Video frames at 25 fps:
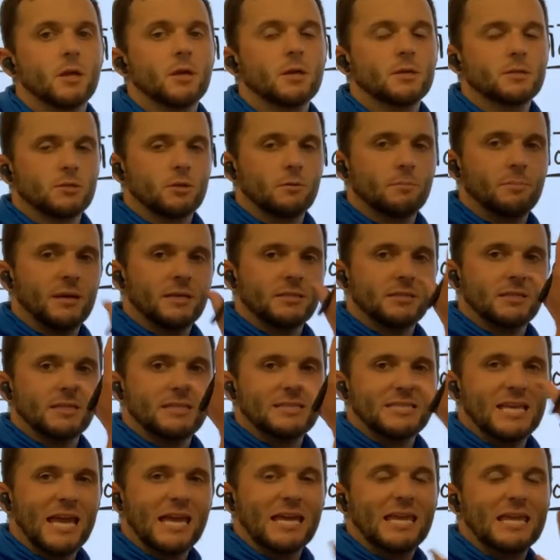So basically
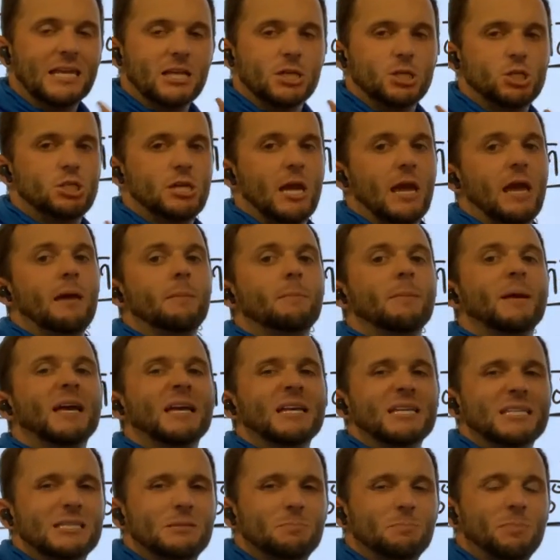taking a shape,
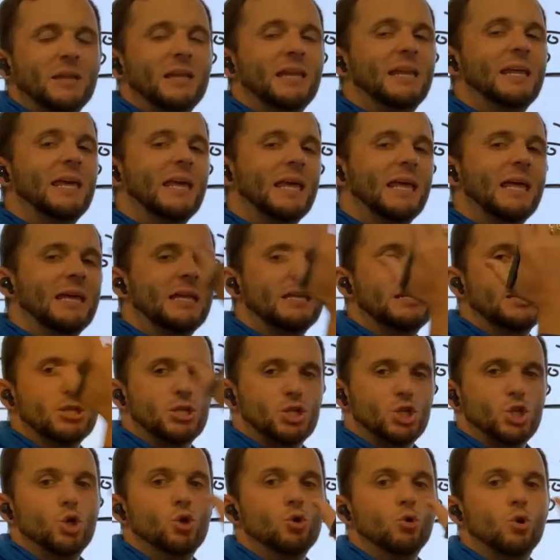splitting it into
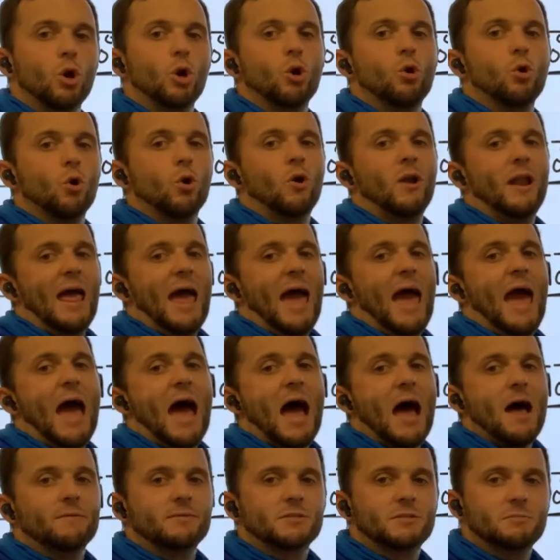two congruent
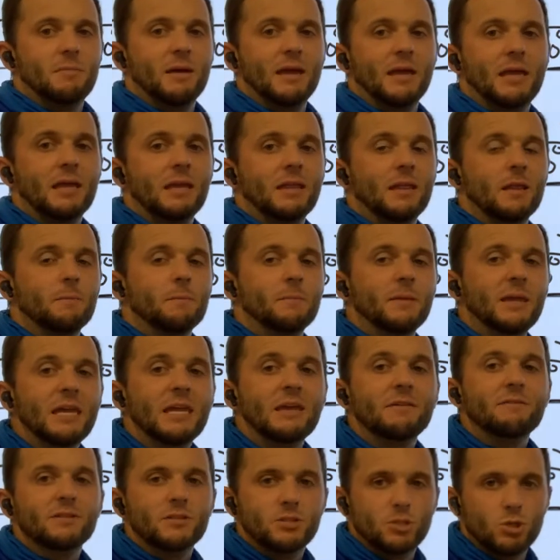halves, making them
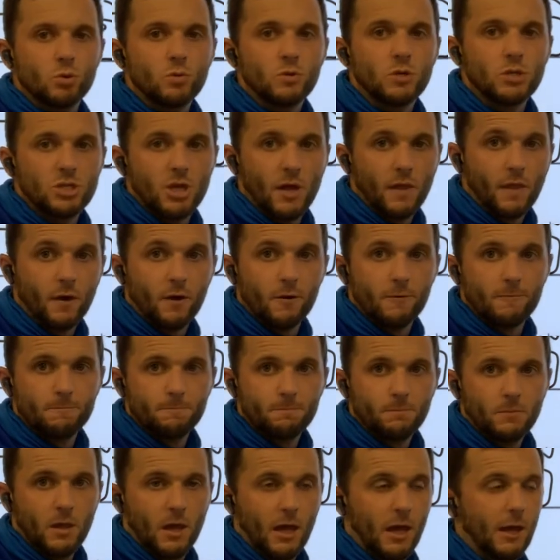even to each other,
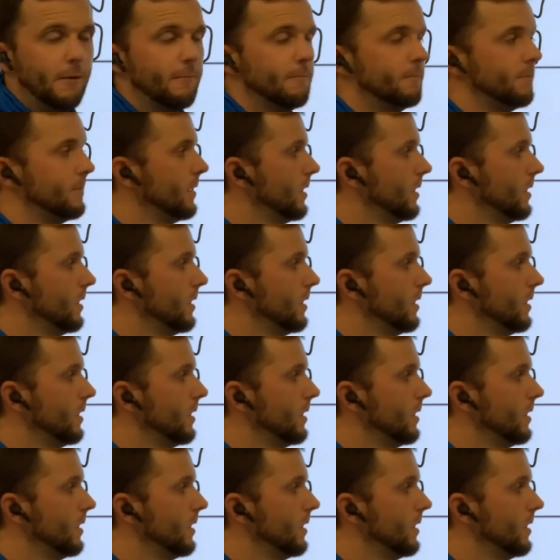okay?